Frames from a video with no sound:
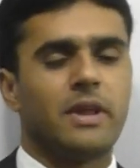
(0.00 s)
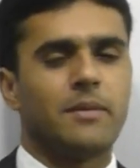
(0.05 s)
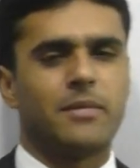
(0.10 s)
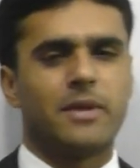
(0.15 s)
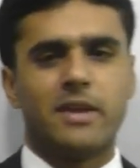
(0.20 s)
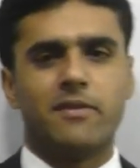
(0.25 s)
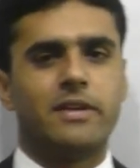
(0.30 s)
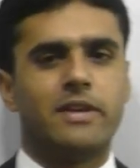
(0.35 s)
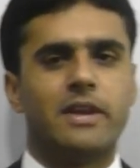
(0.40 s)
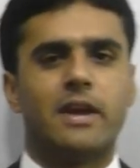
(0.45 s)

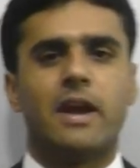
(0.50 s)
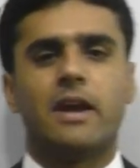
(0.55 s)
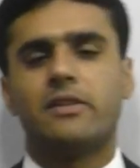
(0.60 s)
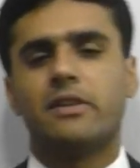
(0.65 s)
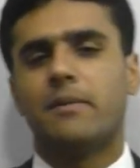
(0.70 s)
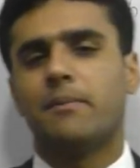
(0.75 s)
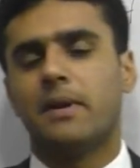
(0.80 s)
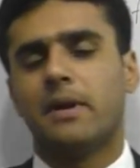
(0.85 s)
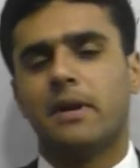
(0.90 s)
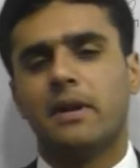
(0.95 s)
I'm giving an
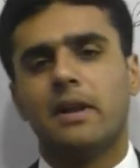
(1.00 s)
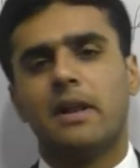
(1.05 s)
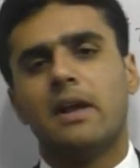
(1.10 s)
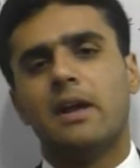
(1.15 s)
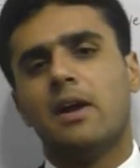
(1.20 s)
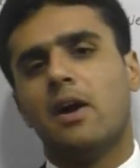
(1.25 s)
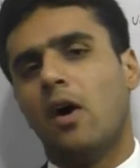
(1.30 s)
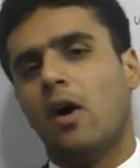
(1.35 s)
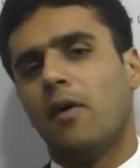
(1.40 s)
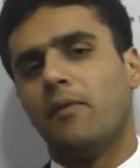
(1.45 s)
example
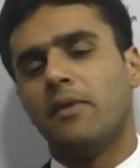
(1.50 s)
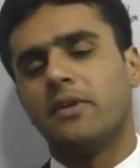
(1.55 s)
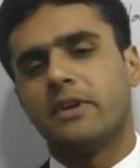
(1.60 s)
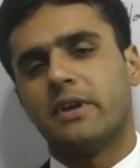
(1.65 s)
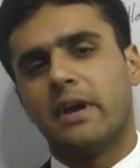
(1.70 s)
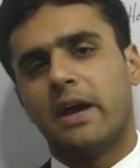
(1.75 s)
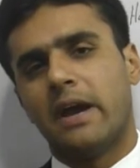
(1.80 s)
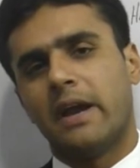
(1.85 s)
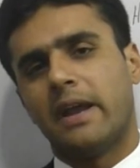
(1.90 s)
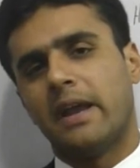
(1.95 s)
of
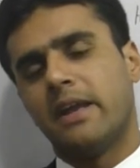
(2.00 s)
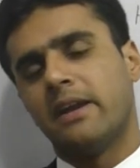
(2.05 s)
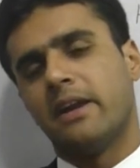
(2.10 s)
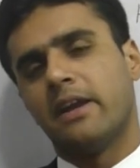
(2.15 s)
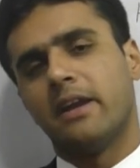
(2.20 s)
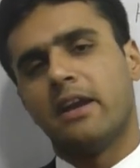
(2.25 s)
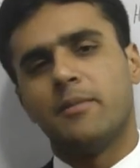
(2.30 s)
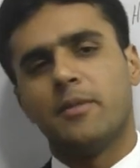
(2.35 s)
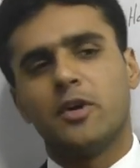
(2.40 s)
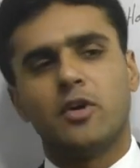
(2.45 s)
it again
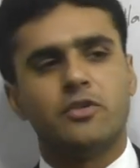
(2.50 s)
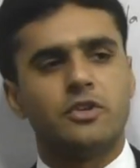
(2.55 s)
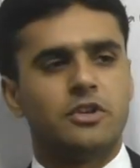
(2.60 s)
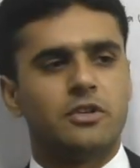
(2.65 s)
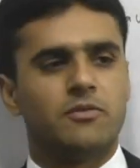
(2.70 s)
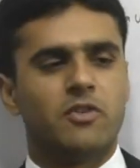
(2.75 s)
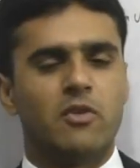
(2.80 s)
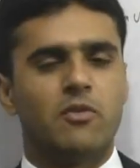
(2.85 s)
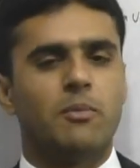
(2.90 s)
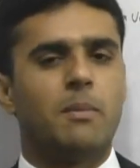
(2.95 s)
and again because
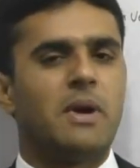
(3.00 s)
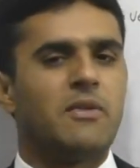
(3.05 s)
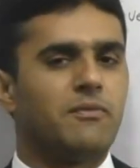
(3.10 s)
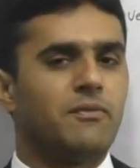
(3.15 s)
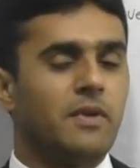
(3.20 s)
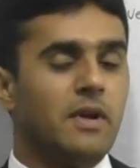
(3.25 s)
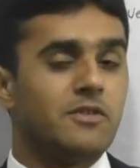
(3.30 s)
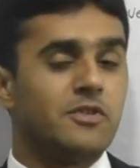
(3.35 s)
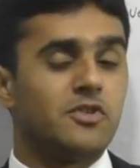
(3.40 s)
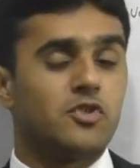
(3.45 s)
it is one of my
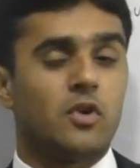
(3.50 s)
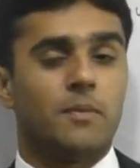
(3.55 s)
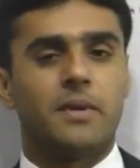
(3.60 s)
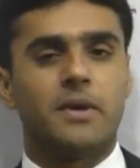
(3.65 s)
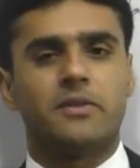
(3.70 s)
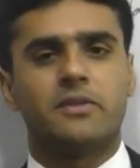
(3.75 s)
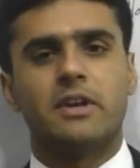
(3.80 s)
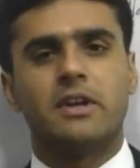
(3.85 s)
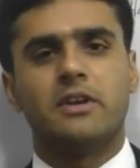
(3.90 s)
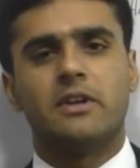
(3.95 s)
favorite
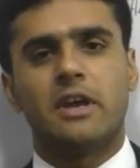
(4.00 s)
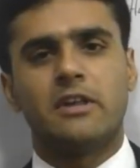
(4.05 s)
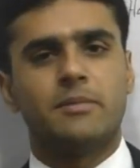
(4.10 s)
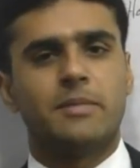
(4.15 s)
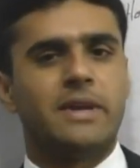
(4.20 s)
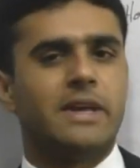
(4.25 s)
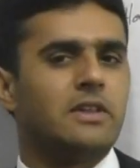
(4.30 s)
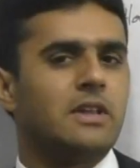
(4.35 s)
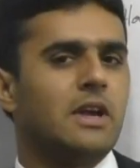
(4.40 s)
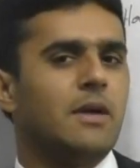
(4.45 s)
topics and it
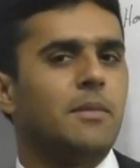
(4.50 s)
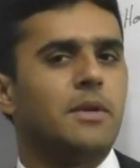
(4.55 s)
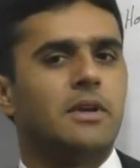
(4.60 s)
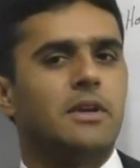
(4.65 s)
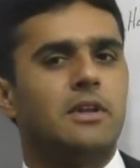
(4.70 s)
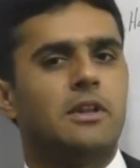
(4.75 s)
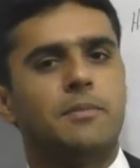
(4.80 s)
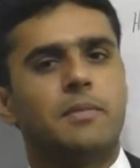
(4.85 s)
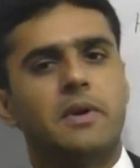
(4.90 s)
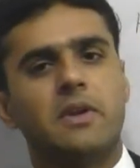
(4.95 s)
has been
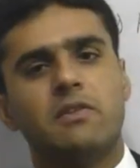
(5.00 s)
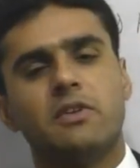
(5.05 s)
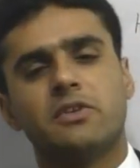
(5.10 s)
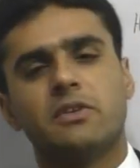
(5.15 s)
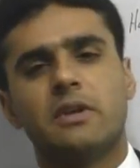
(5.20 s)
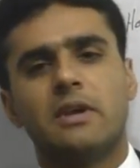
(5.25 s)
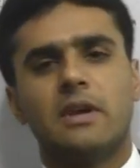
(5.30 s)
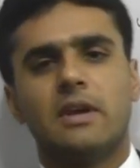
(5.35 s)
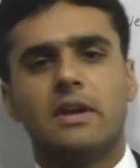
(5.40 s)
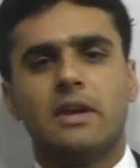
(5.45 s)
examined in the
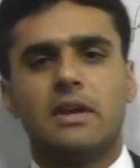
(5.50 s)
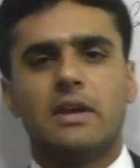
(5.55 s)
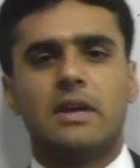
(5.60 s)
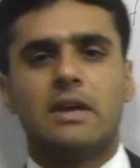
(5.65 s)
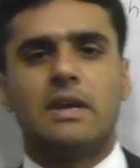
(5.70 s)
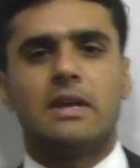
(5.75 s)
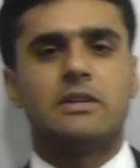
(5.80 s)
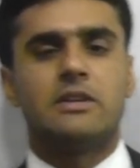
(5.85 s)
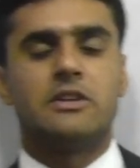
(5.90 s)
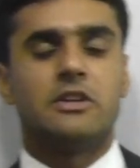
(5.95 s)
previous
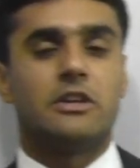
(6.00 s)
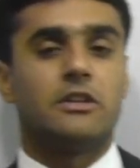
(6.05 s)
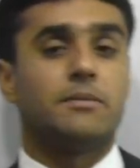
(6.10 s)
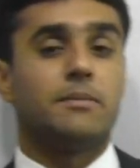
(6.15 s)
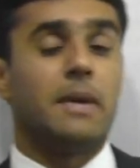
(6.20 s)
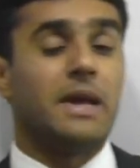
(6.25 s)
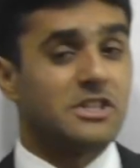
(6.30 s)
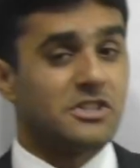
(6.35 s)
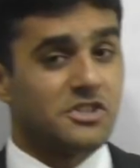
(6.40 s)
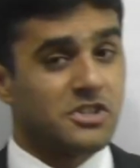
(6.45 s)

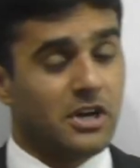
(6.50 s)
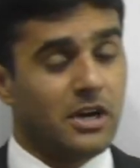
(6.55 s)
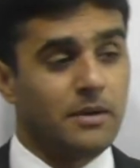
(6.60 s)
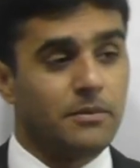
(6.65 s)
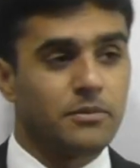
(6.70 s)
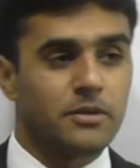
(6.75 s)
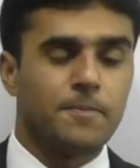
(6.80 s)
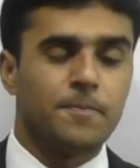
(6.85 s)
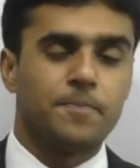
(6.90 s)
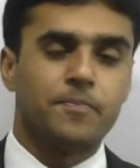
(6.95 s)
sittings many
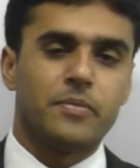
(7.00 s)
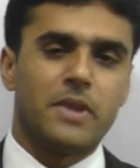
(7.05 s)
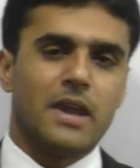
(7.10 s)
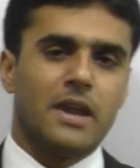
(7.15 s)
times.